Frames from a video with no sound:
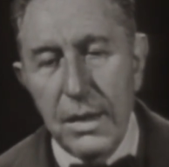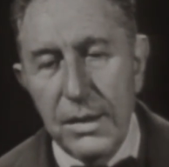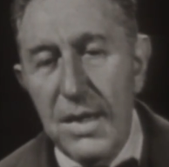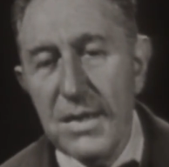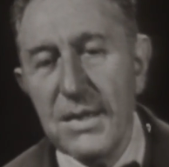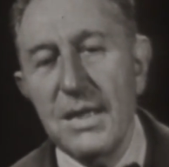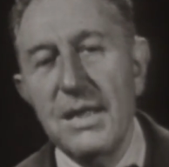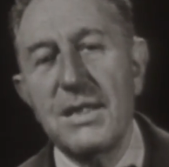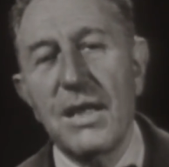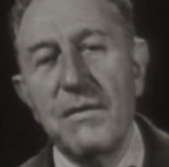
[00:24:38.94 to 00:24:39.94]
This
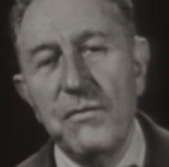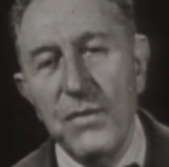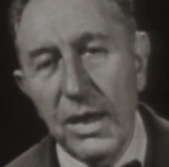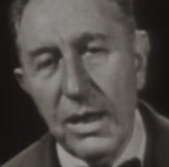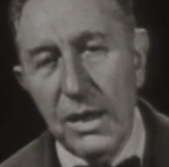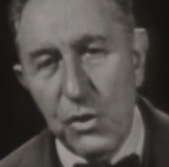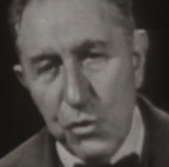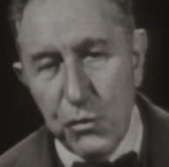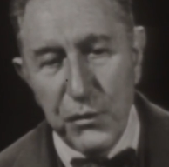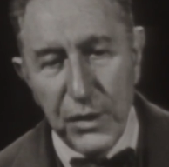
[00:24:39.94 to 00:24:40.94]
is a very
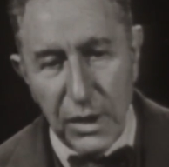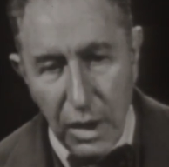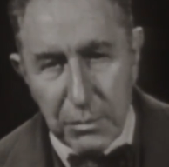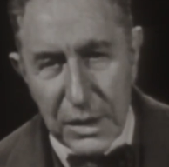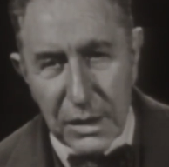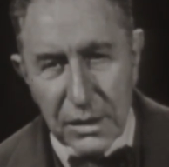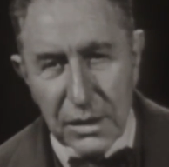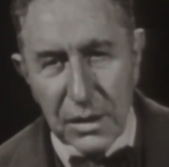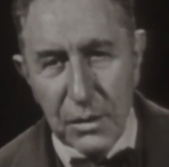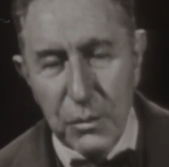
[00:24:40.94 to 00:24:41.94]
new phenomenon
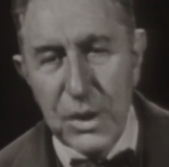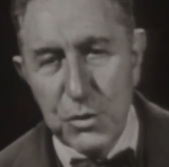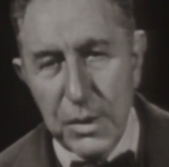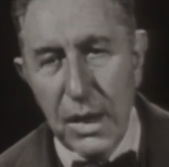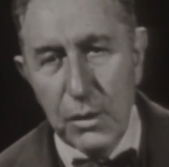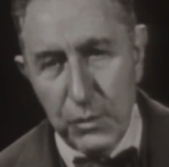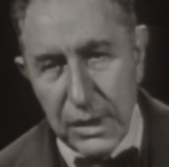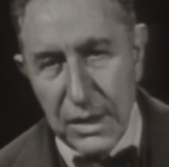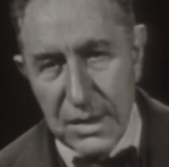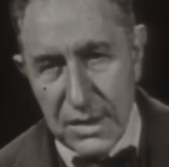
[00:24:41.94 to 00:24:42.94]
which we are
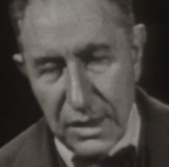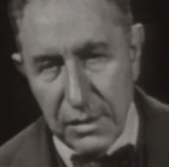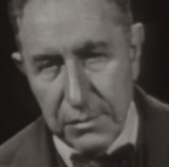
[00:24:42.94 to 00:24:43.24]
witnessing.